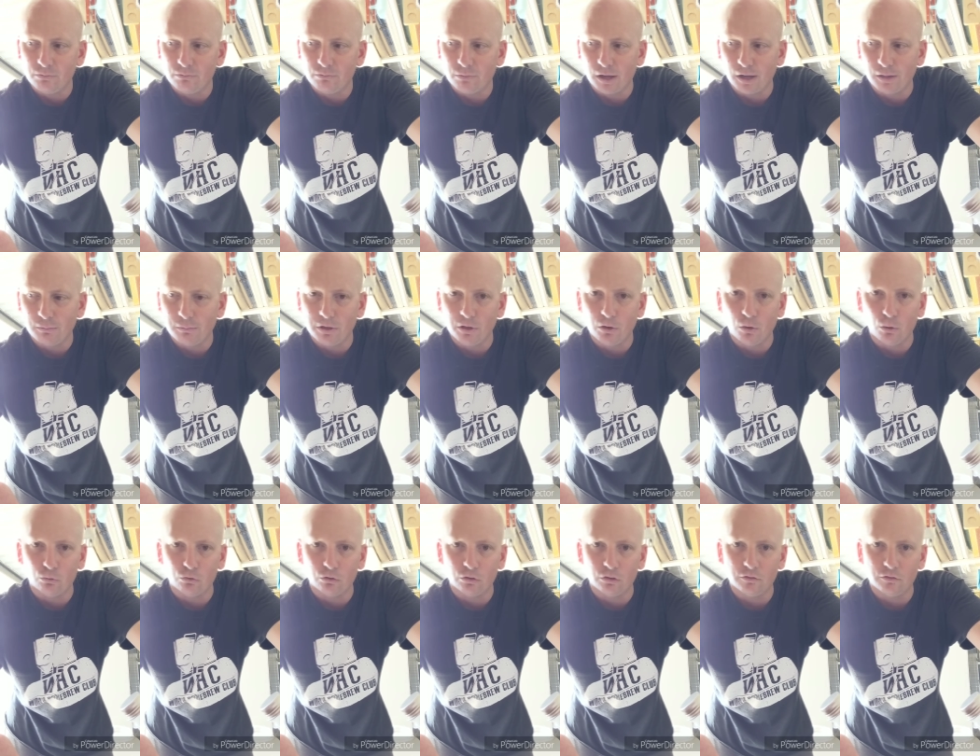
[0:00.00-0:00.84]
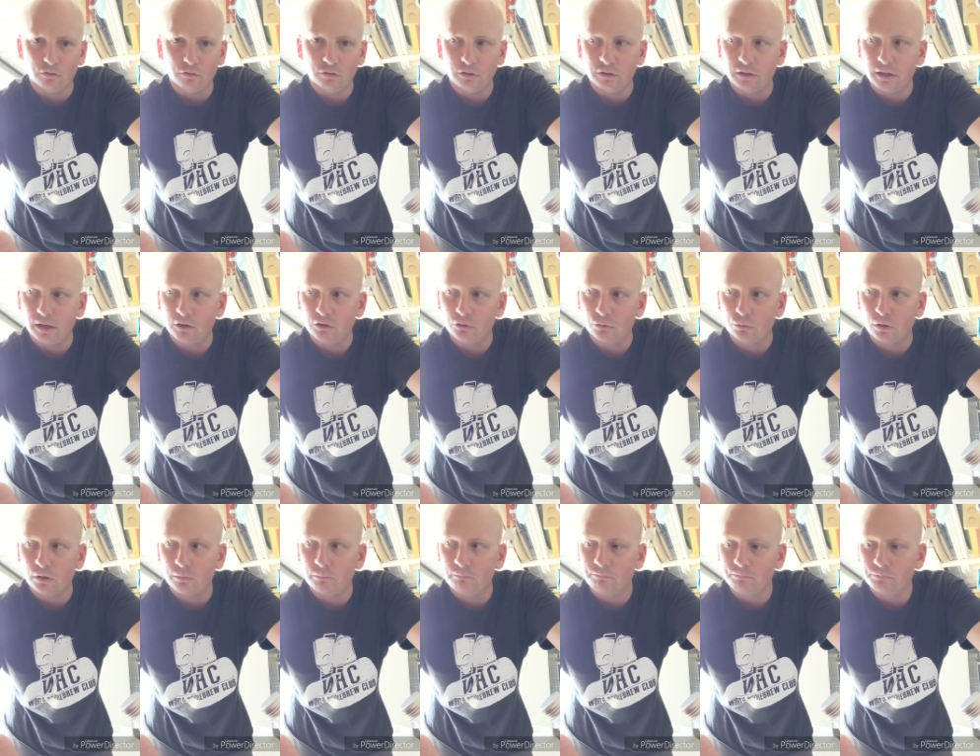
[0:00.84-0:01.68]
May be altered for the
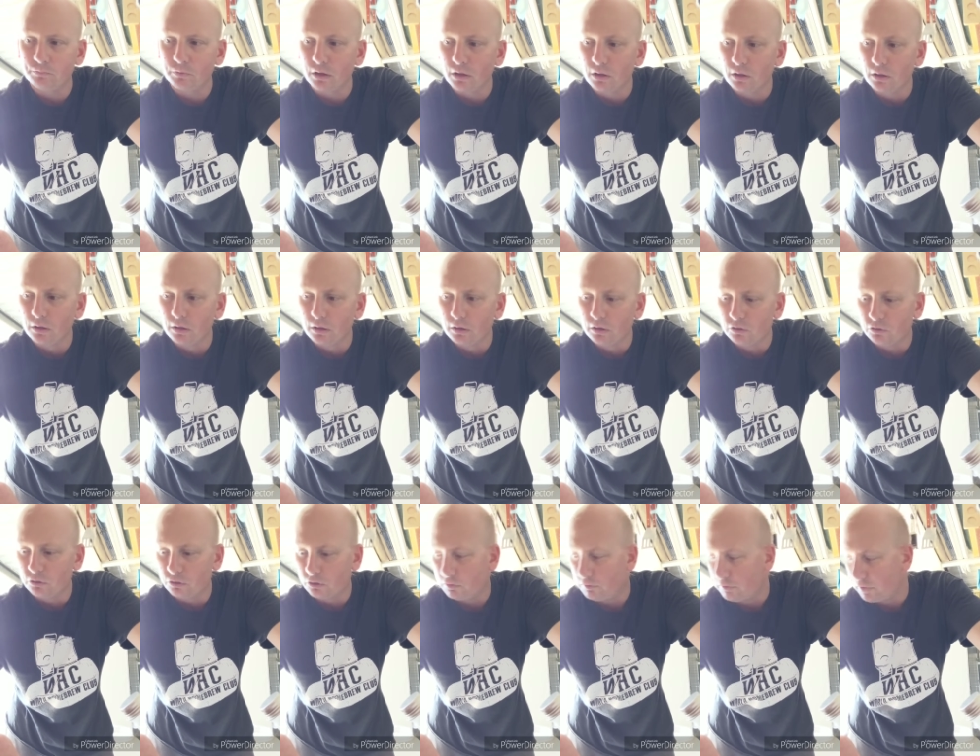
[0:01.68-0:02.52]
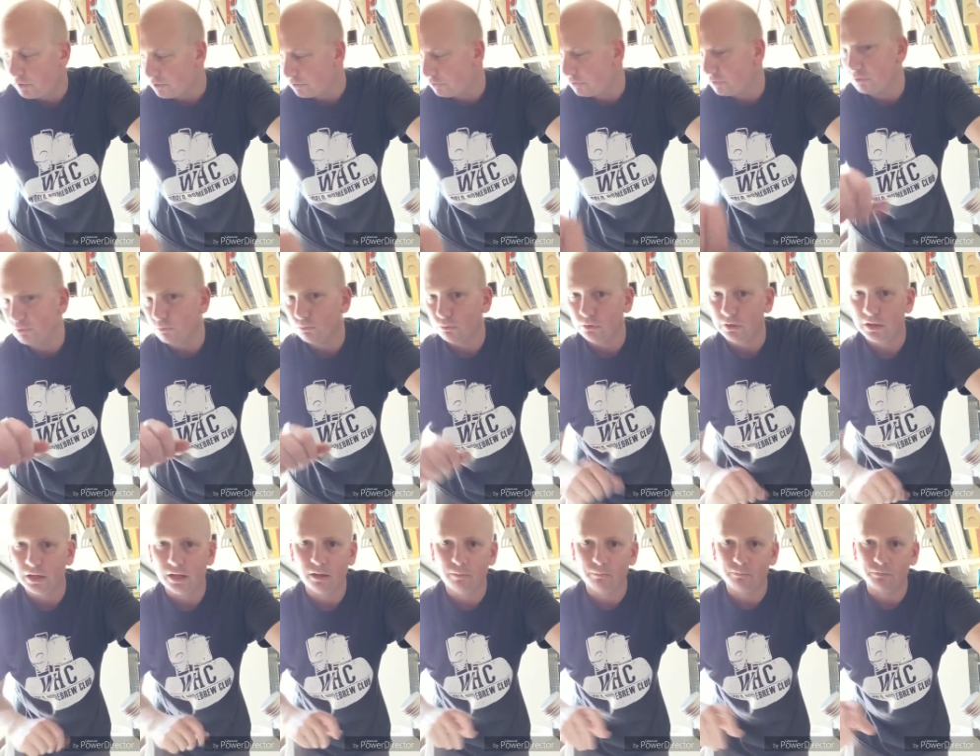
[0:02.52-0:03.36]
next one. So I've actually
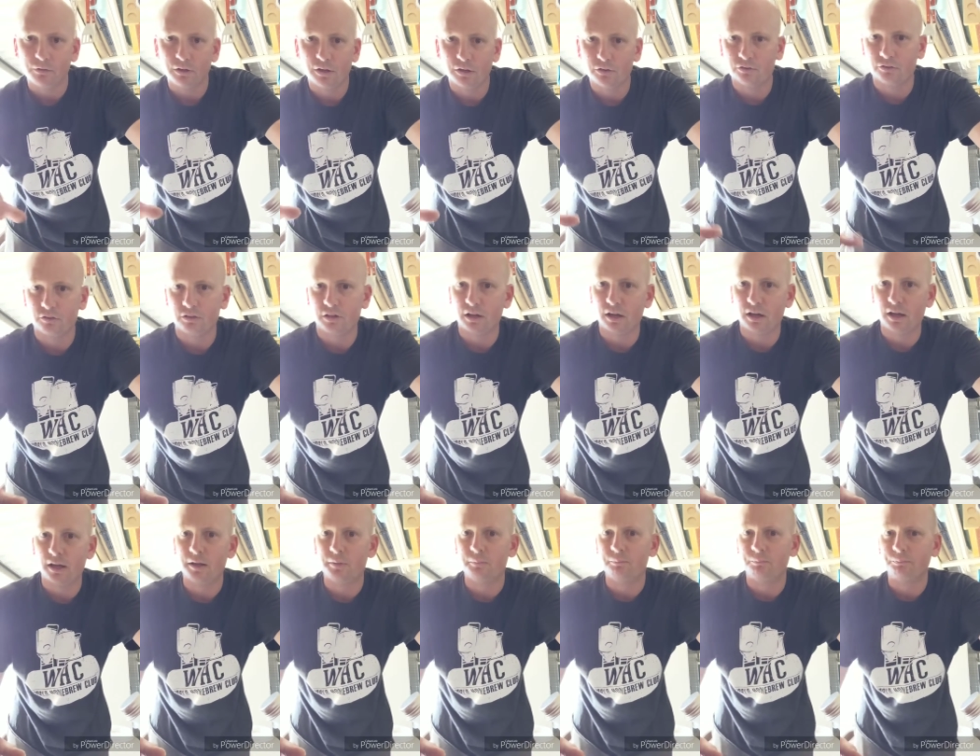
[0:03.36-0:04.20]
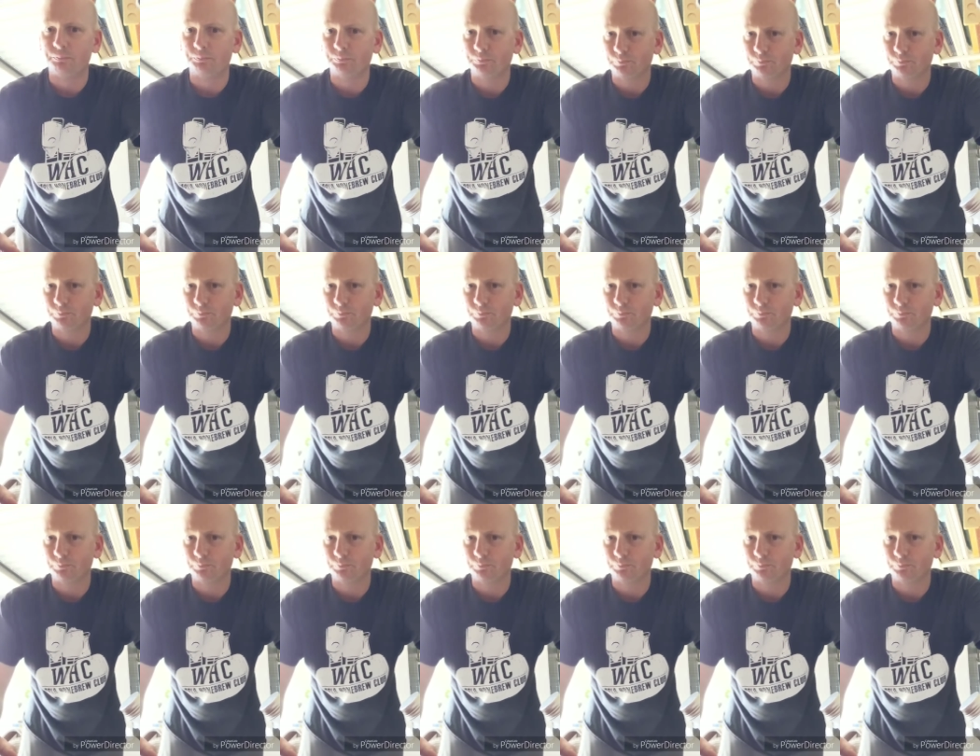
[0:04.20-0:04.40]
gone out yesterday,